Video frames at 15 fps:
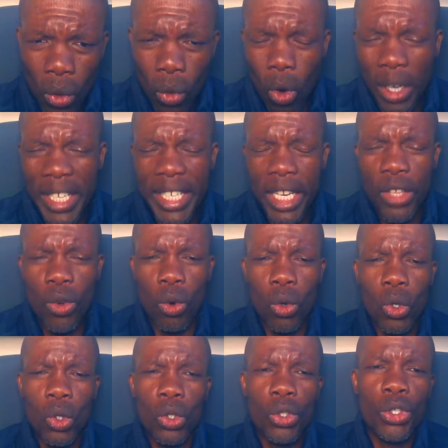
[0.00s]
continue
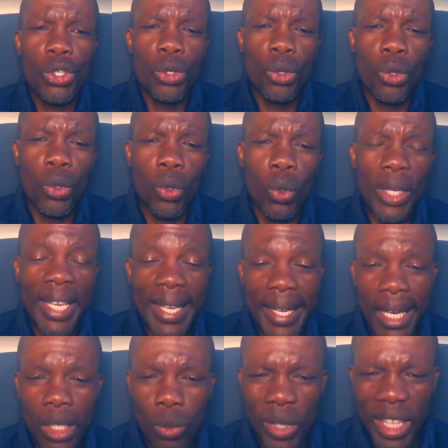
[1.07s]
to
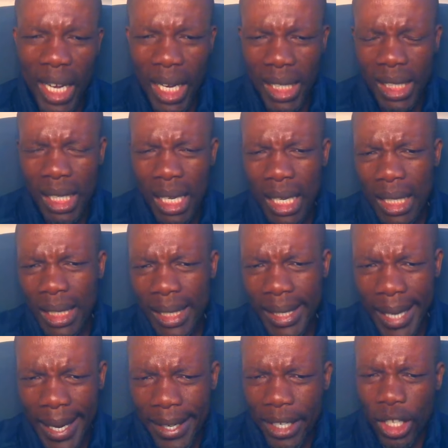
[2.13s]
engage with us.
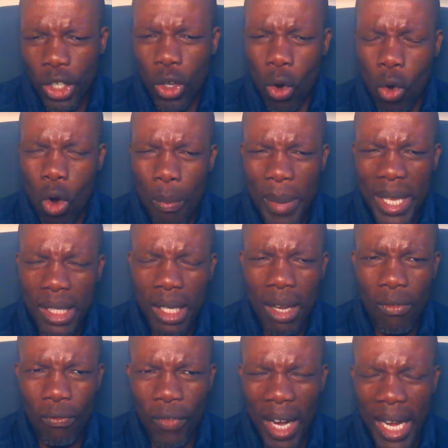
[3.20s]
Send your comments
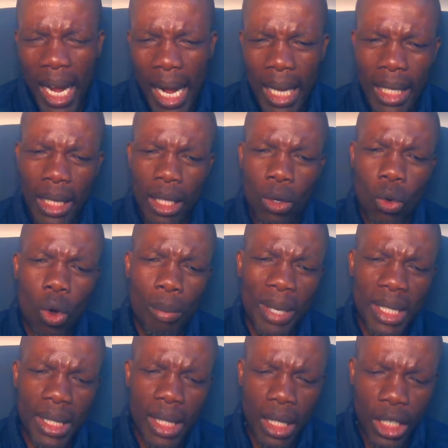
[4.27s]
via the
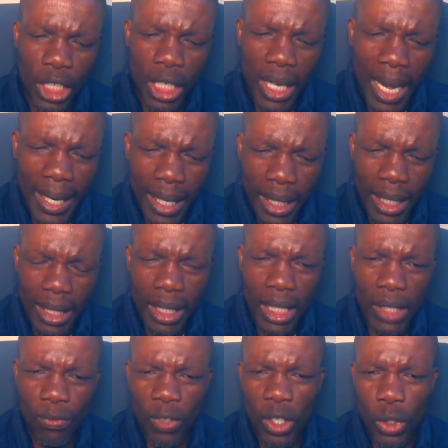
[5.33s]
comment section underneath
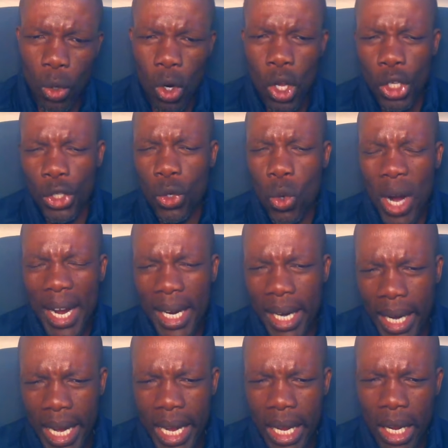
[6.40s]
this video. Do you
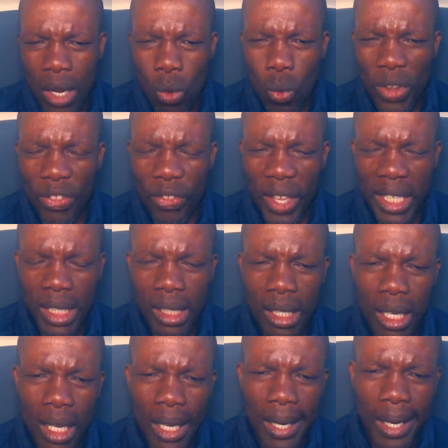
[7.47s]
agree with
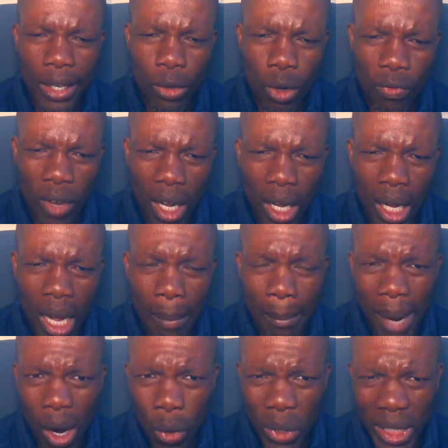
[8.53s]
this kind of
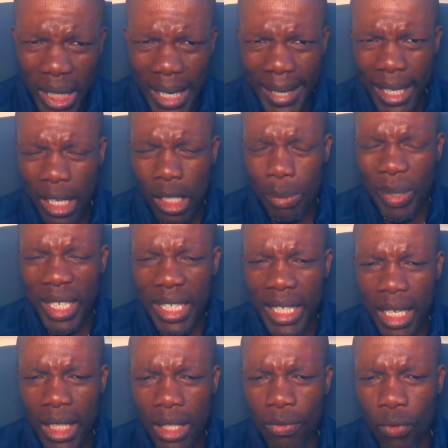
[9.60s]
amount that has been
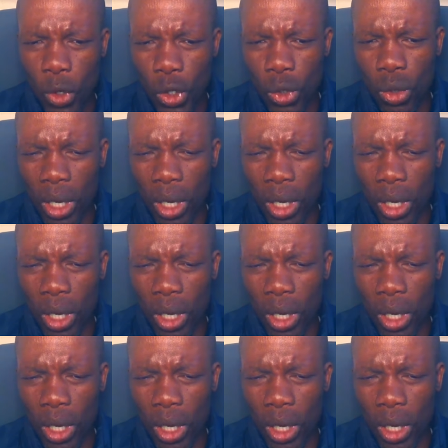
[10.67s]
charged for